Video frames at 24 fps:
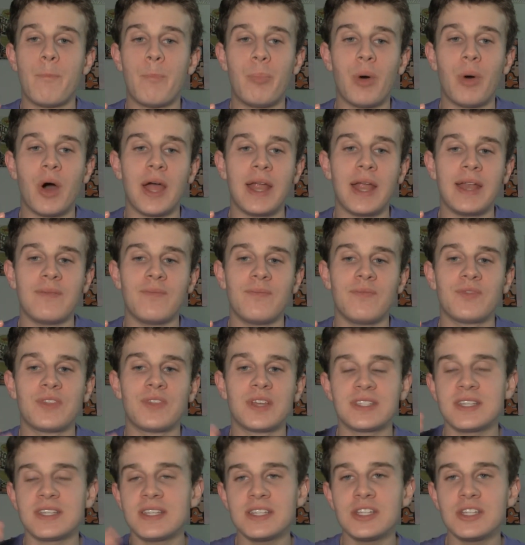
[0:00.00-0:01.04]
But
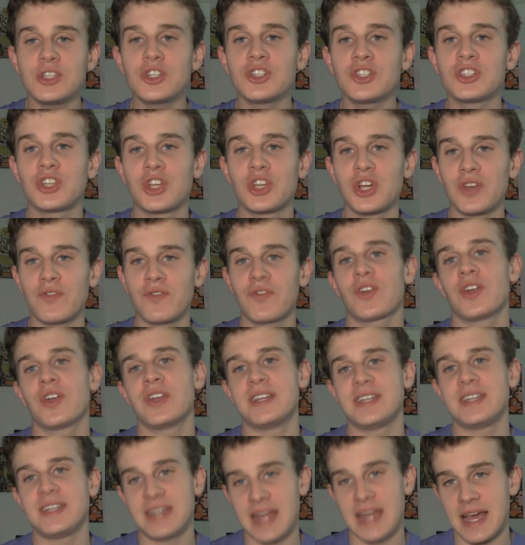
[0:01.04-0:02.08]
this isn't just good for a
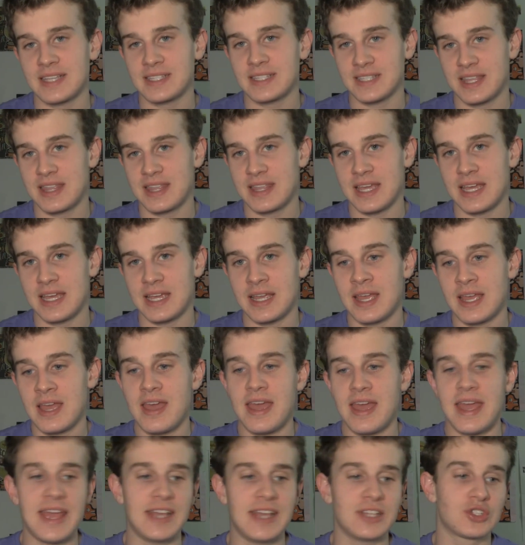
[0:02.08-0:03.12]
desk thing.
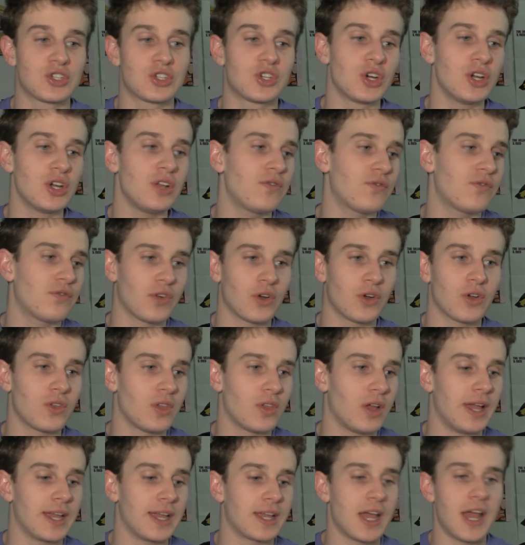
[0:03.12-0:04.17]
It's good for
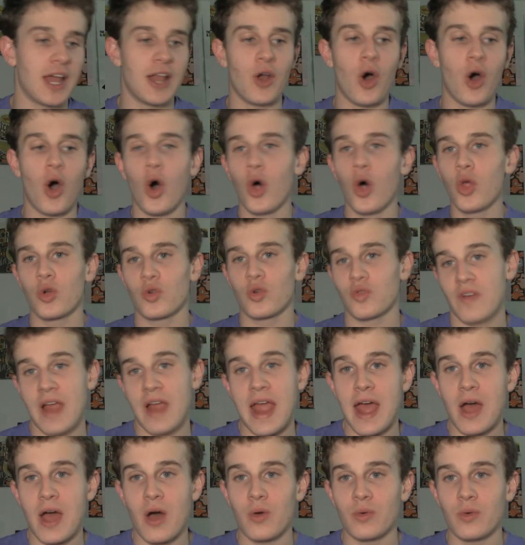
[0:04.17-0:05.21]
like an
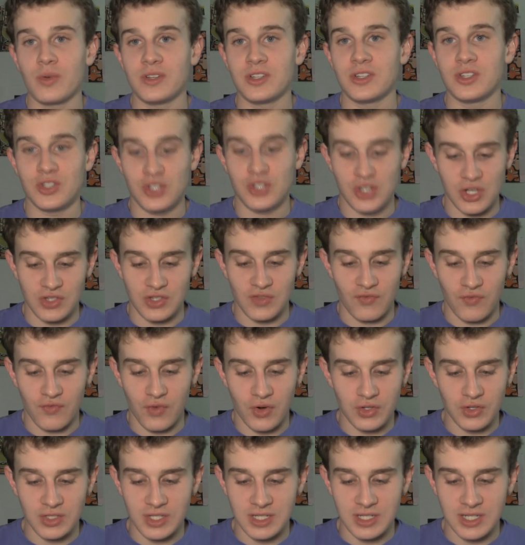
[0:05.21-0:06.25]
all-around, just
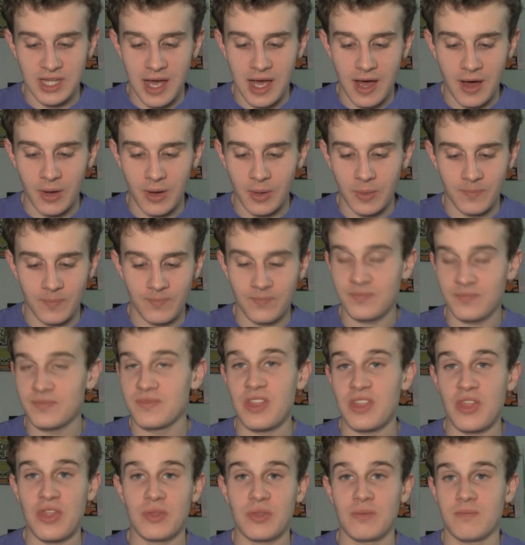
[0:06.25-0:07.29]
versatile
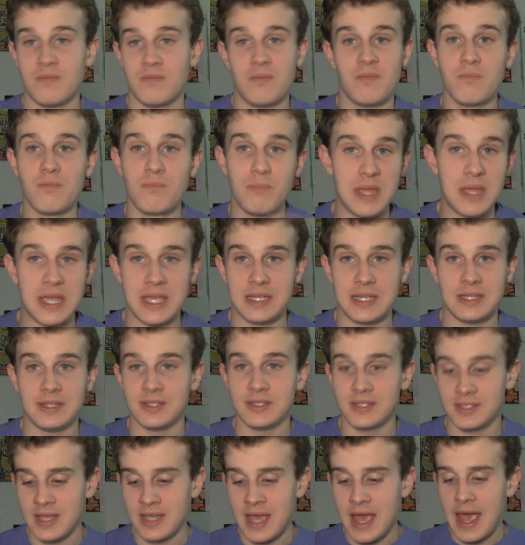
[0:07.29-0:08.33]

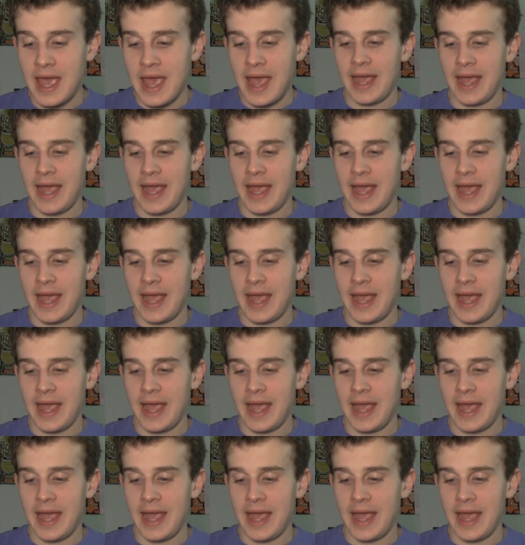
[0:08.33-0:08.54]
means.